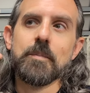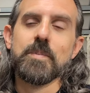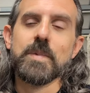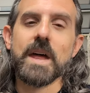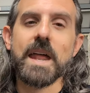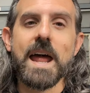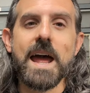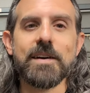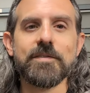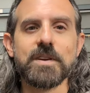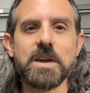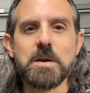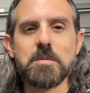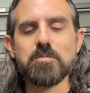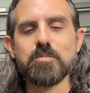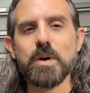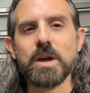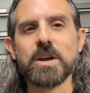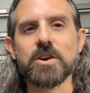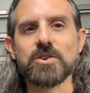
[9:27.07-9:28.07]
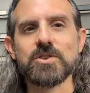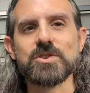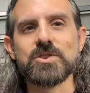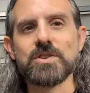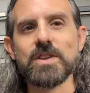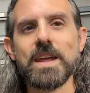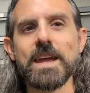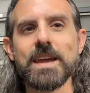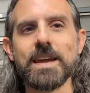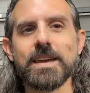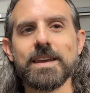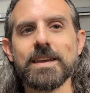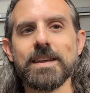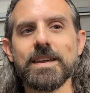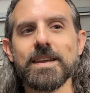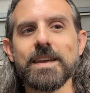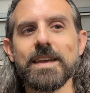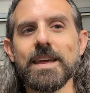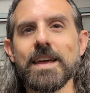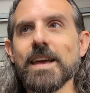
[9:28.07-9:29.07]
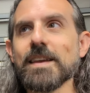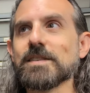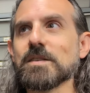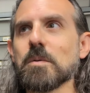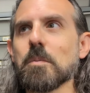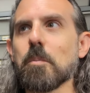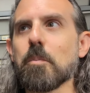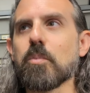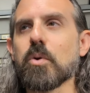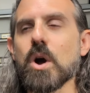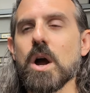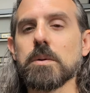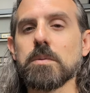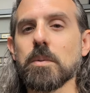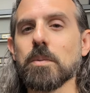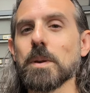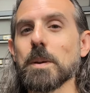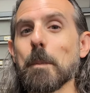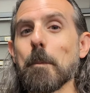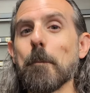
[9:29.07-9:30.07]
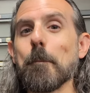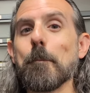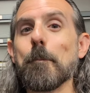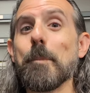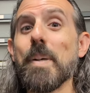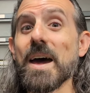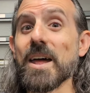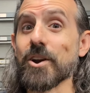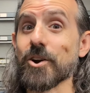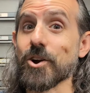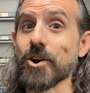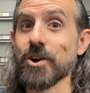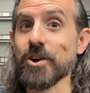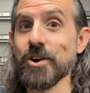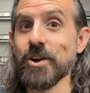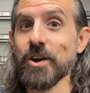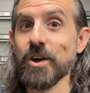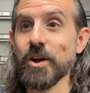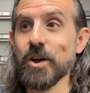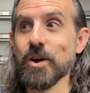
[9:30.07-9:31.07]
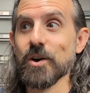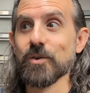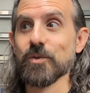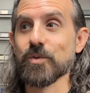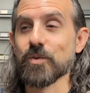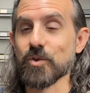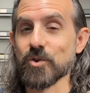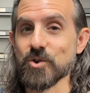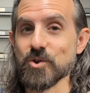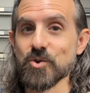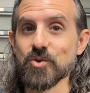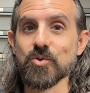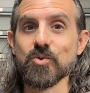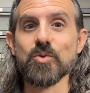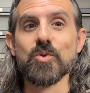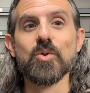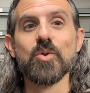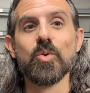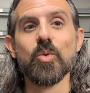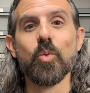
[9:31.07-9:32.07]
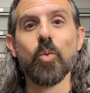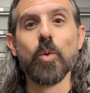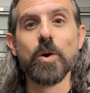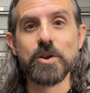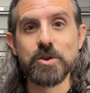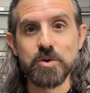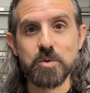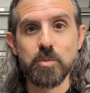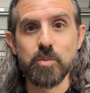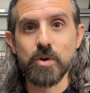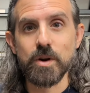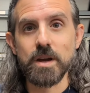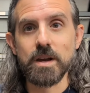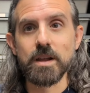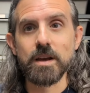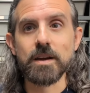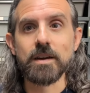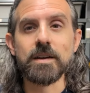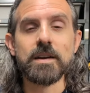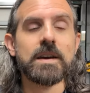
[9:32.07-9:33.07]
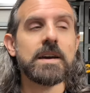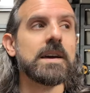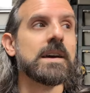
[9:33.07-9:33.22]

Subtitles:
that having a bigger snake isn't probably better for you when you're breeding.